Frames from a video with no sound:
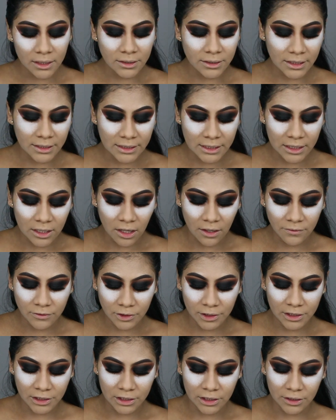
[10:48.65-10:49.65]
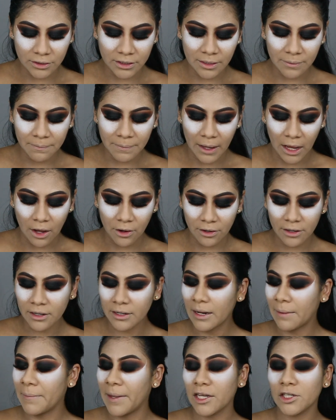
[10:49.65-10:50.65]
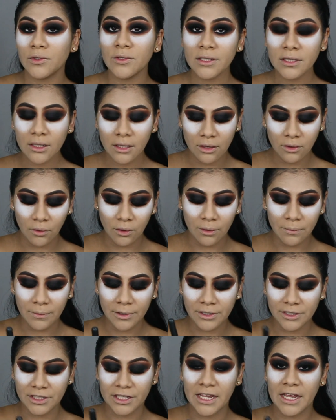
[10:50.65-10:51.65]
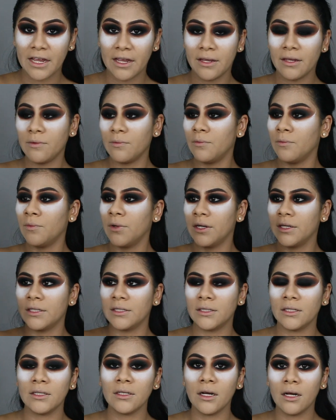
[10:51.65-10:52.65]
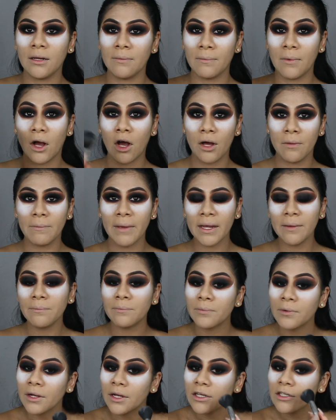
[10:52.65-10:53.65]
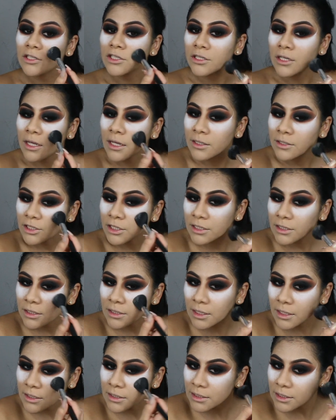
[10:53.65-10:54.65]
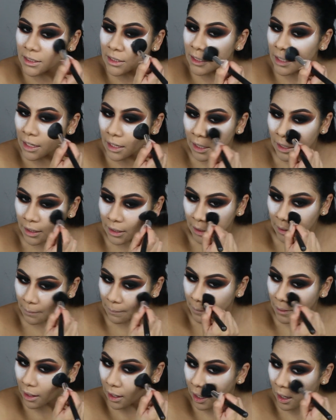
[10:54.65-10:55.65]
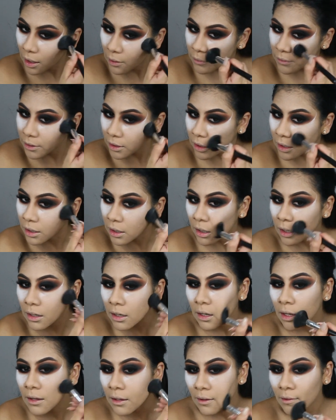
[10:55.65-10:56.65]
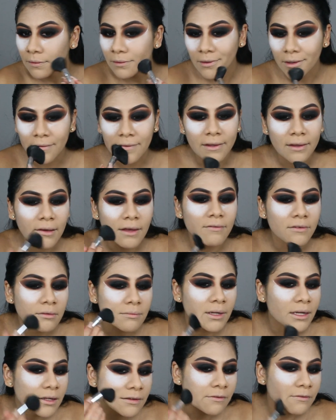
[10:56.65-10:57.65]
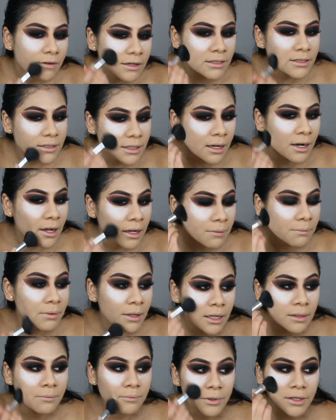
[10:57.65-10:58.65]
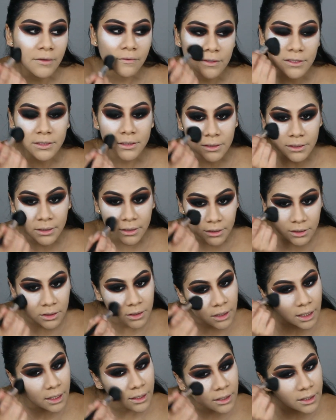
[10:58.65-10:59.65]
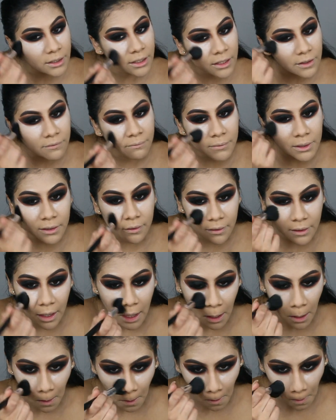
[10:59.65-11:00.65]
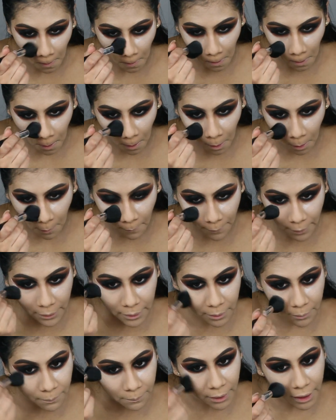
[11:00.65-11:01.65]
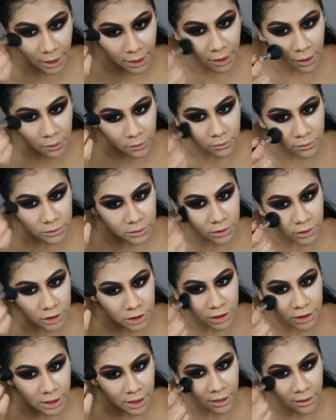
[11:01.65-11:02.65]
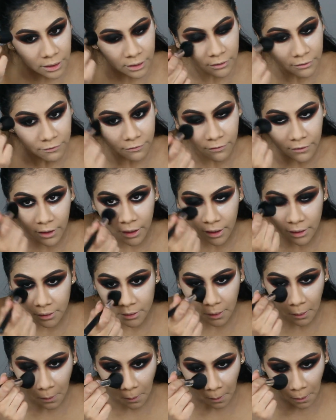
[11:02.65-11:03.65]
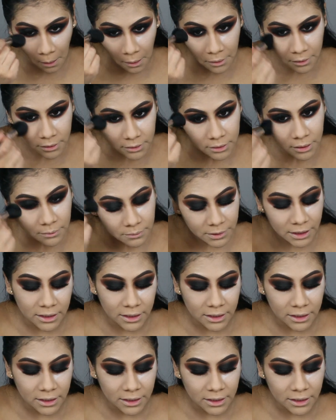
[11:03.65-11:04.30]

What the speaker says: Dusting off translucent powder, and I'm actually in the Laura Mercier one on my brush, and just dusting any powder that I have on my face that I applied previously to kind of give me that very pale shade effect. So I'm